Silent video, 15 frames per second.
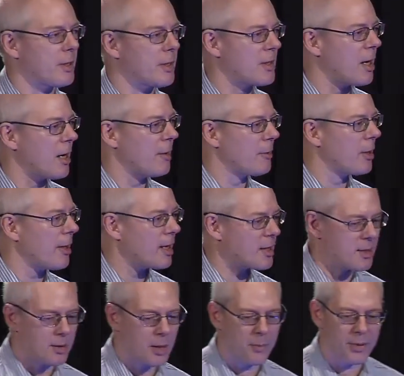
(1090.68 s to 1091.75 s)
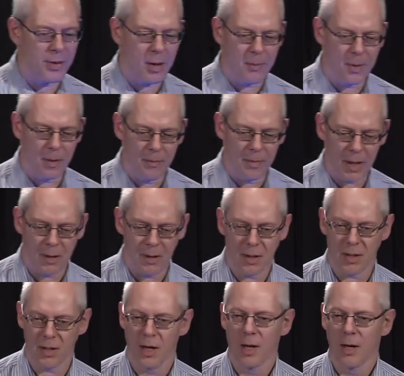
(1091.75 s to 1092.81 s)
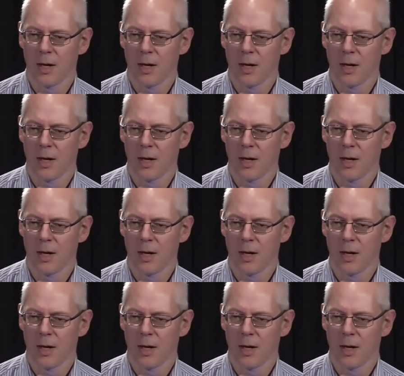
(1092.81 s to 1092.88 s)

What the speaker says: at a time. Well, that's a problem because